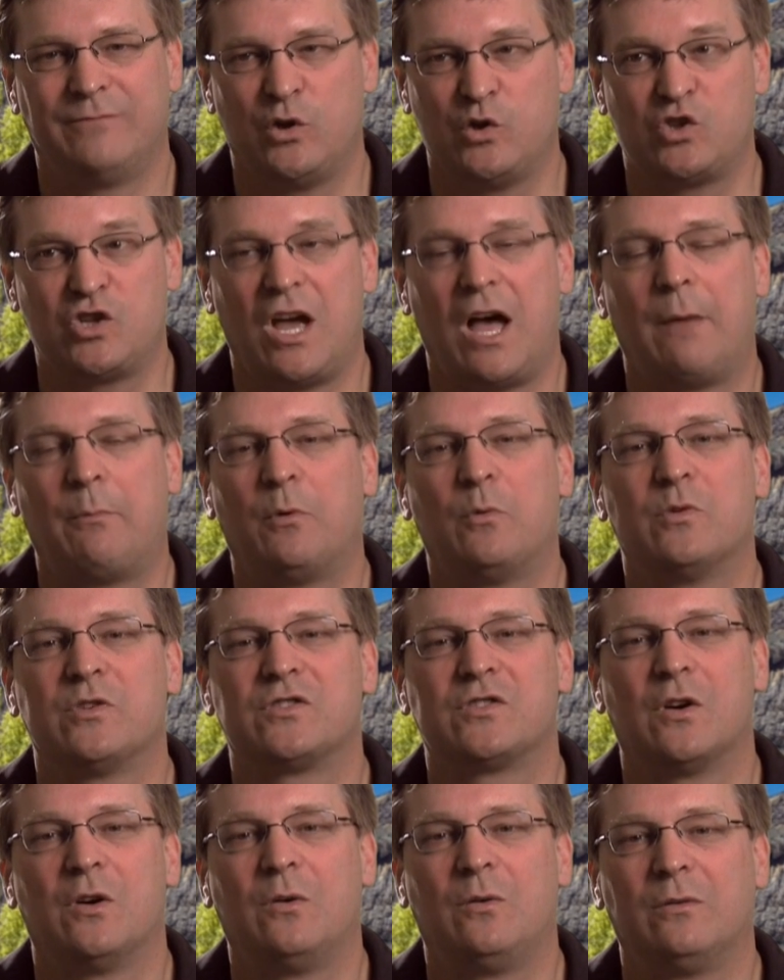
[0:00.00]
USAPA
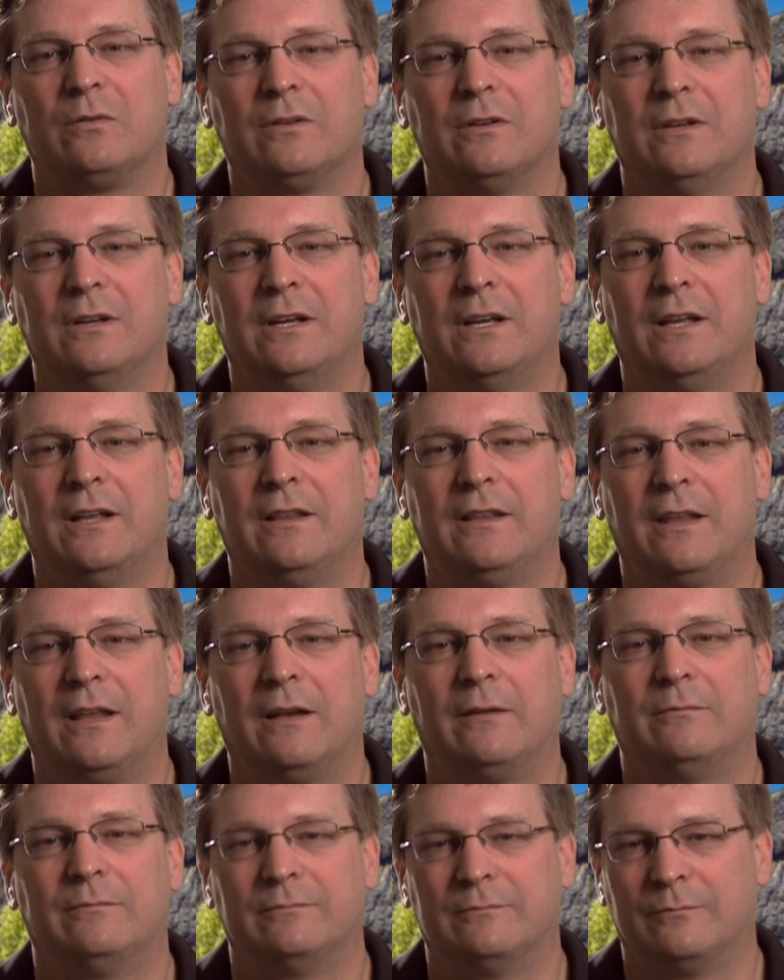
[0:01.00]
was sold,
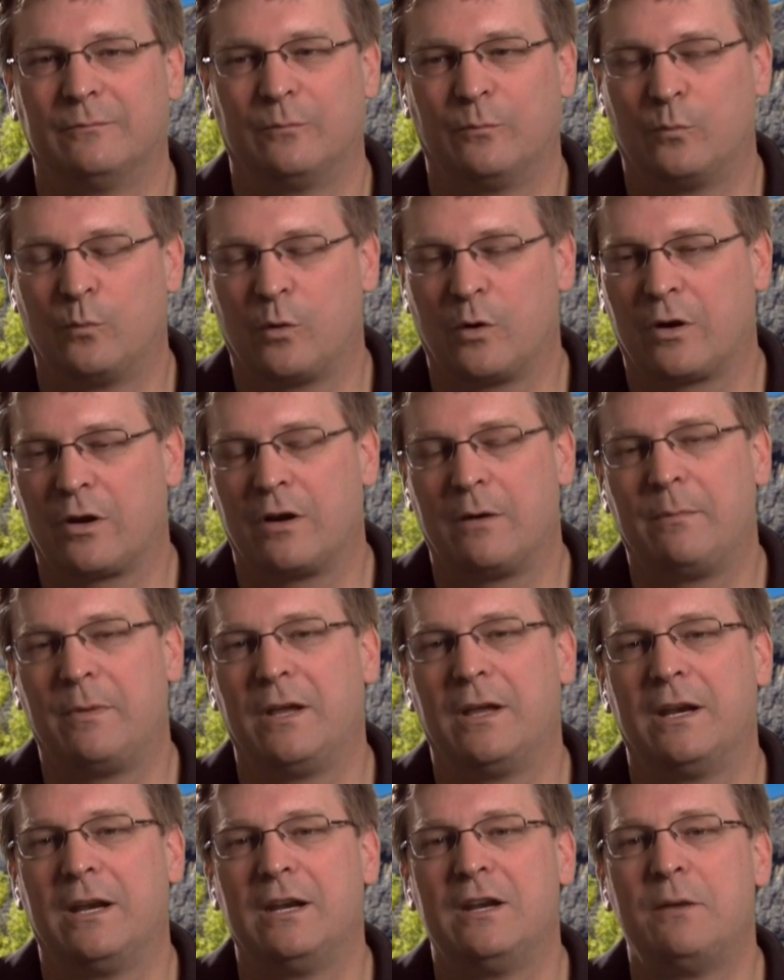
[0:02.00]
that we're going to
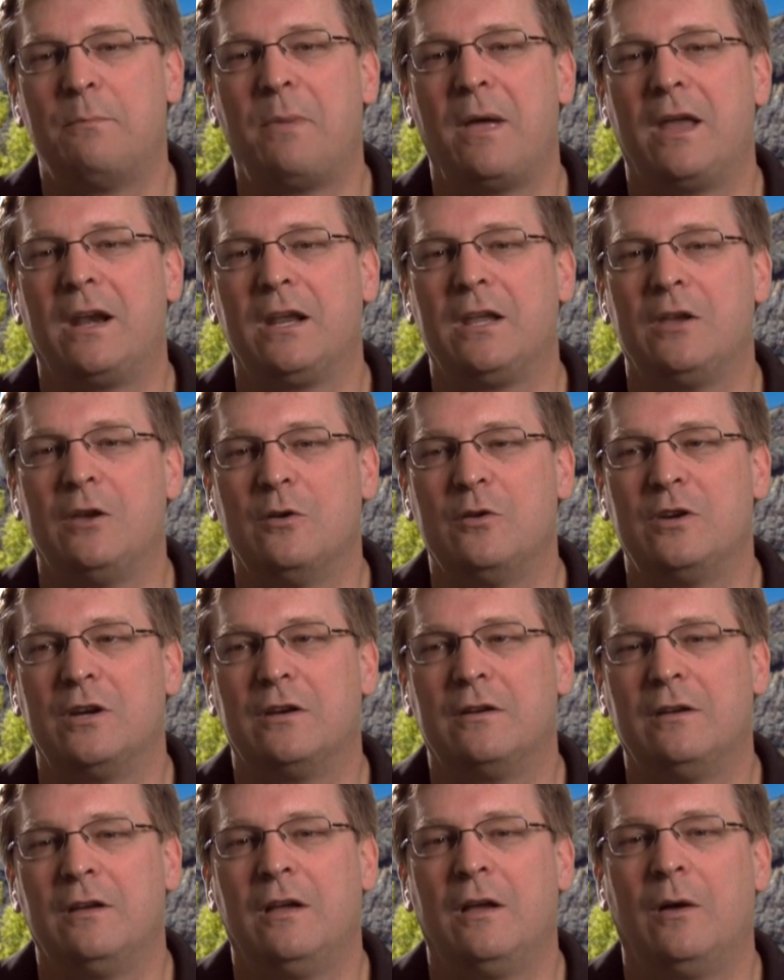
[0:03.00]
be an independent
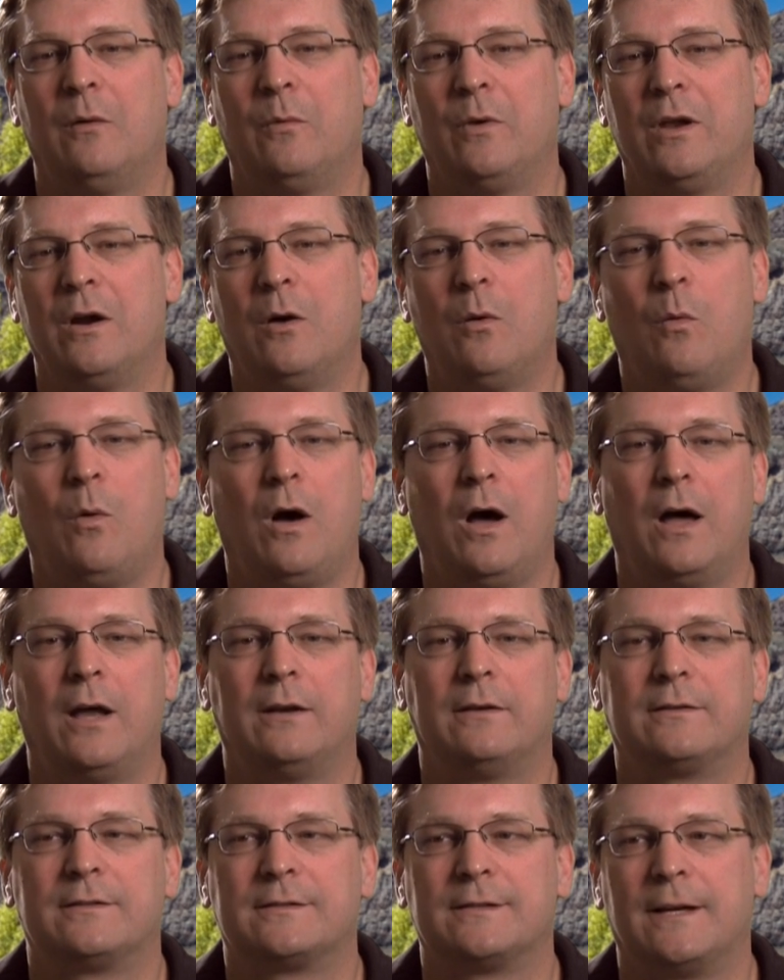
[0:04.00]
union. We don't
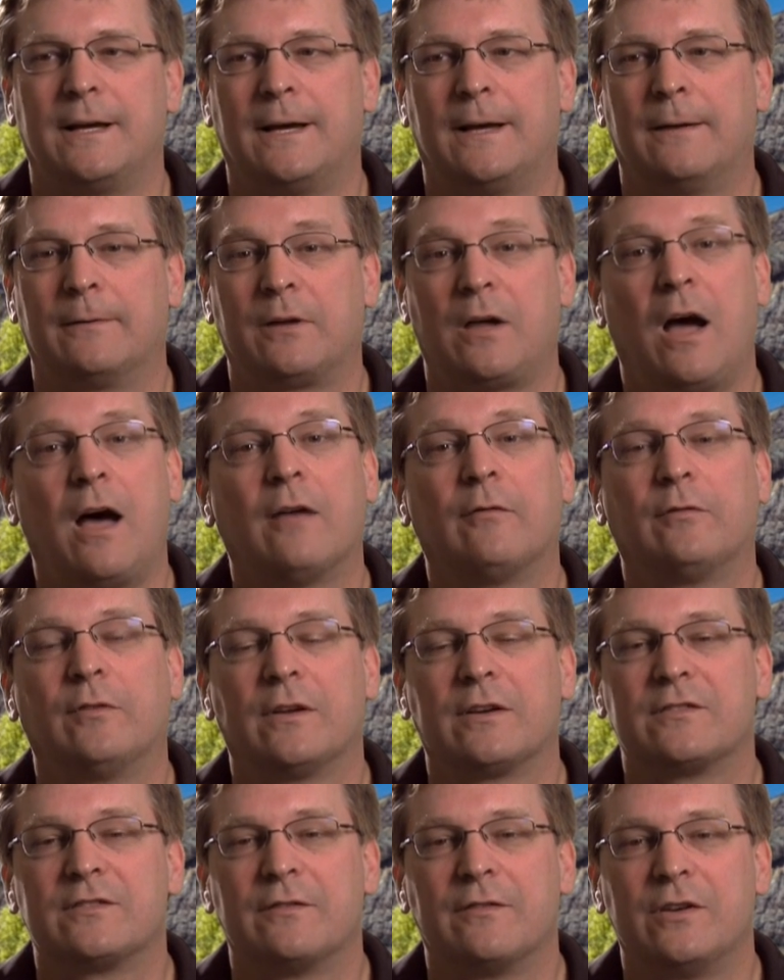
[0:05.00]
want uh,
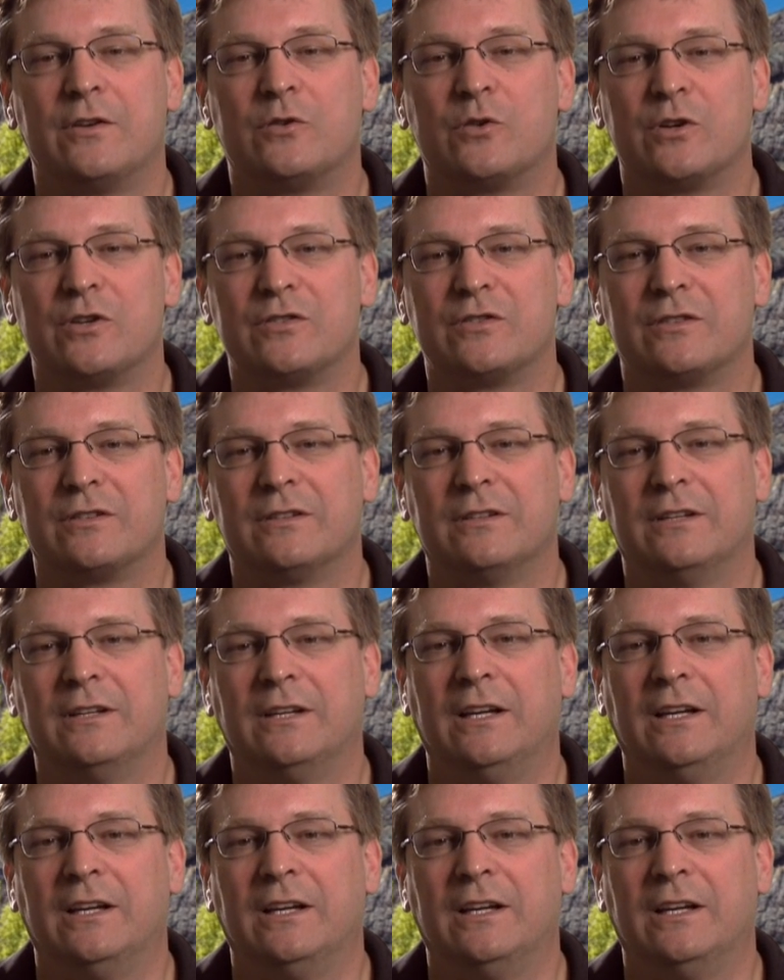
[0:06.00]
conflicts of interest.